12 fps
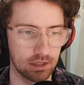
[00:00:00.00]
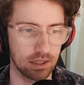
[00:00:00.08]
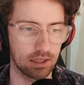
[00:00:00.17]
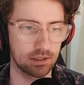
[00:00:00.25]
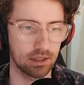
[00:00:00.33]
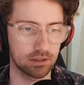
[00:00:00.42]

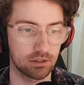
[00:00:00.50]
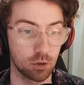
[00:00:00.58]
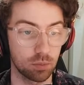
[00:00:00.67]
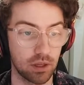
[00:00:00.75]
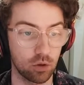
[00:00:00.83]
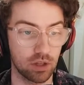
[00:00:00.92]
and still
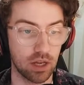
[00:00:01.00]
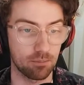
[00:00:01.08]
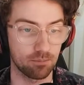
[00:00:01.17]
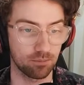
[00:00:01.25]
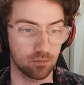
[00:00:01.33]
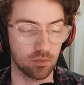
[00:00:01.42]
play a good game.
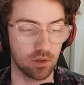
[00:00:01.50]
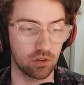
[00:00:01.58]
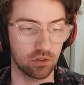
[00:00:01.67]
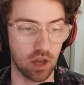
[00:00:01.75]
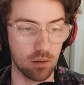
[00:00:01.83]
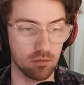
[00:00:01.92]

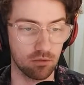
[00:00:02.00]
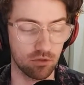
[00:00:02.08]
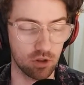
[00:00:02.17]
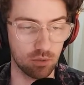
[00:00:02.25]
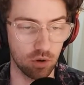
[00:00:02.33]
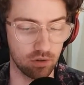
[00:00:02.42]
Same for
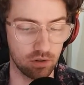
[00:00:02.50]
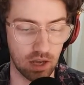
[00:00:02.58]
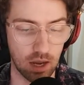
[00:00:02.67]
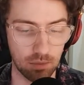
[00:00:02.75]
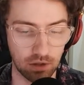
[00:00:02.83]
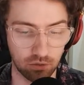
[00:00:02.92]
the Perth
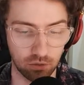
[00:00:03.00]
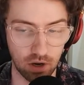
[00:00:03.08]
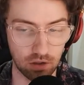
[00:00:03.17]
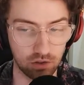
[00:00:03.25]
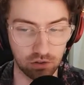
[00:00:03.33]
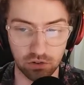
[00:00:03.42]
game. That's
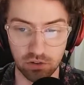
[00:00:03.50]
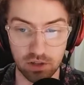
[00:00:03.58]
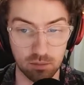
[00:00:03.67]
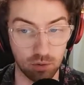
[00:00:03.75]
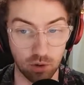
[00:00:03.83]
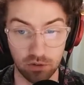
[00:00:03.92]
right, the Sydney
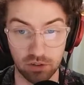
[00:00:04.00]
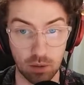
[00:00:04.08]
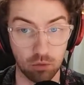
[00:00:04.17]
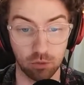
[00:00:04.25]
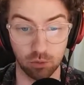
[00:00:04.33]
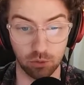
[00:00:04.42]
and Perth game,
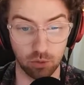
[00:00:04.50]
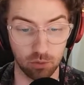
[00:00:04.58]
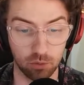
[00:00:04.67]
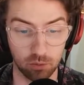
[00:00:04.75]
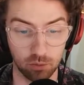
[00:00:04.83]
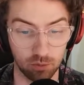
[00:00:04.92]
which
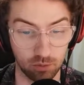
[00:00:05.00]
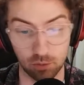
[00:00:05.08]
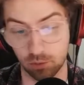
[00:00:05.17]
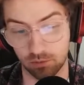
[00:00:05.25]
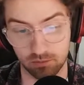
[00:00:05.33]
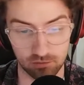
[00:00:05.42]

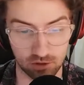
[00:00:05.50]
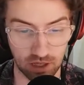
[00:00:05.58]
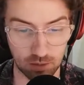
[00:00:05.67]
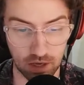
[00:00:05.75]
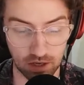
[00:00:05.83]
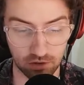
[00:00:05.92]
we'll chat
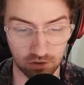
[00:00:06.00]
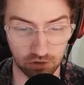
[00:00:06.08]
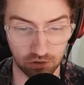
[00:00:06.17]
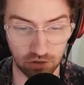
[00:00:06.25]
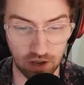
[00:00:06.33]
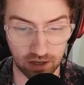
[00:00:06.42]
about in just
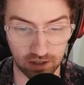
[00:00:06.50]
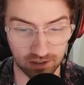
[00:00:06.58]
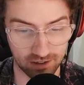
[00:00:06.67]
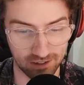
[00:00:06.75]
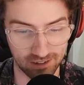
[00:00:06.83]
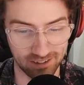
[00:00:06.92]
a sec.
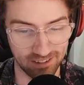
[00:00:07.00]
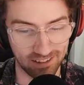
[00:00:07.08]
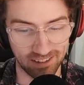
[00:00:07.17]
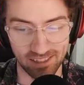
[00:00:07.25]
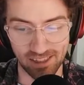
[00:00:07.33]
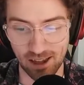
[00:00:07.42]

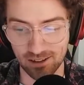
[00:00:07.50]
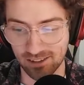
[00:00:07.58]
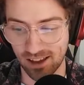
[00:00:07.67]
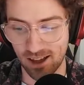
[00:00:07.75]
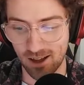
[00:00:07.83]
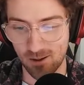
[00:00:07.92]
That
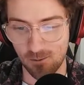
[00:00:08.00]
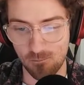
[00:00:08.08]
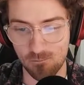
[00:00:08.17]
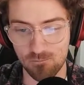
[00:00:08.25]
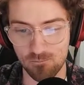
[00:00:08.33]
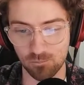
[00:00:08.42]

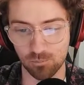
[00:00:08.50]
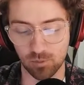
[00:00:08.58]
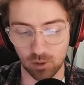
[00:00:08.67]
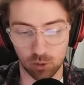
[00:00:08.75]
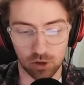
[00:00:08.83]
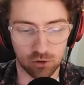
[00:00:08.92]

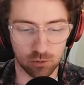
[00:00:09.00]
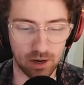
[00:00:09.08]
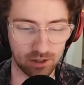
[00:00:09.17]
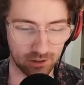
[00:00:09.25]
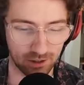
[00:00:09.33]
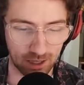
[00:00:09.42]
what a
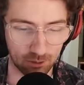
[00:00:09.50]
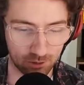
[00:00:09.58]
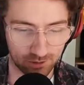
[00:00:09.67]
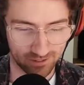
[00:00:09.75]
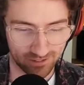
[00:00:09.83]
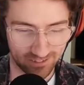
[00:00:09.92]
dramatic night that
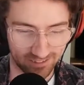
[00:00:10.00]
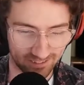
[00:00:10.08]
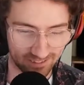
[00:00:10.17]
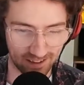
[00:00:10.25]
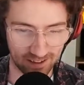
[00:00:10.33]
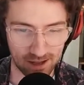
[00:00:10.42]
was,
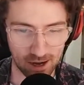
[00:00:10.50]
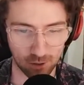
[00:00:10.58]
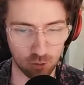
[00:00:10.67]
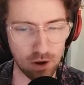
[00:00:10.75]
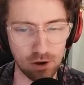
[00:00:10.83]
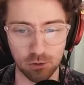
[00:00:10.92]
and
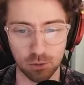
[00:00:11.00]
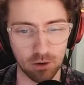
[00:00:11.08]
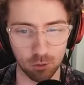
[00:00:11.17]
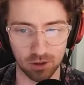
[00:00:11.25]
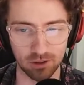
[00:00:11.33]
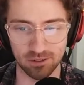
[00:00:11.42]
credit to
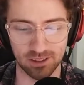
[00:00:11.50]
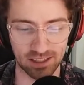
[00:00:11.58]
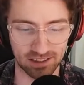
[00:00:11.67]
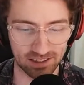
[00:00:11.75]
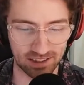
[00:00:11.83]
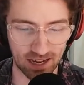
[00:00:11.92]
everyone for
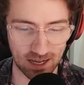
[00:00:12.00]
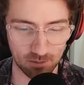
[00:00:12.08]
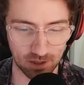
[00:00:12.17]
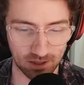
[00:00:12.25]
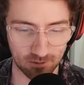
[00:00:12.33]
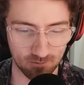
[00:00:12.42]
getting the game,
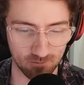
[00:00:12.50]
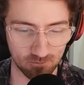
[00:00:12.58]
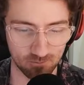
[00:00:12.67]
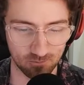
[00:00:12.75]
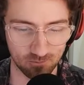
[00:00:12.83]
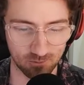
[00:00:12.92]

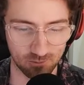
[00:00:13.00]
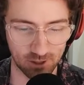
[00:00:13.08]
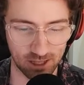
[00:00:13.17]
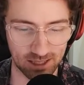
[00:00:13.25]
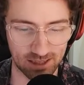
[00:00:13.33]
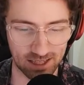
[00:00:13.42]

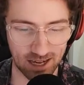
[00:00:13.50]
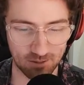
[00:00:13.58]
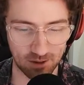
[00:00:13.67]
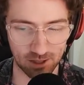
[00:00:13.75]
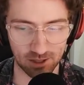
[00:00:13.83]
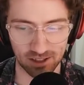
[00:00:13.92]

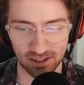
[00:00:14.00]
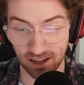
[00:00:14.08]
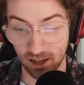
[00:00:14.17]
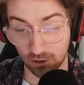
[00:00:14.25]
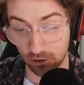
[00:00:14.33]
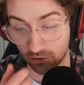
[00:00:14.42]

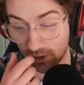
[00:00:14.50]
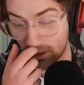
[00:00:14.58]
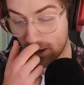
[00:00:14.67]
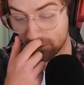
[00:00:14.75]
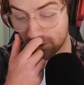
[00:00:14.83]
the second half